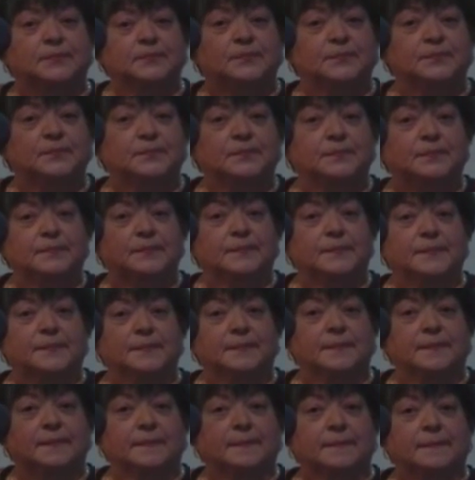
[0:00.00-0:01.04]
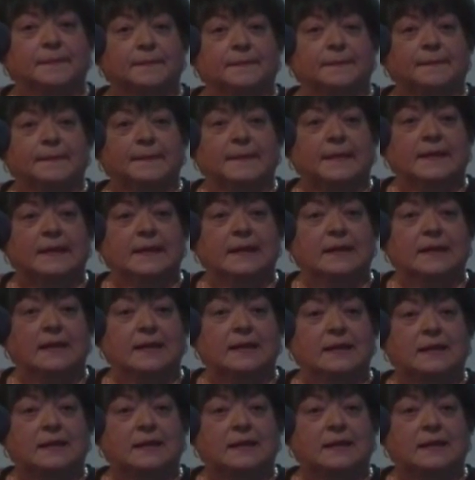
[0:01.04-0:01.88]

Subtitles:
Nothing is said.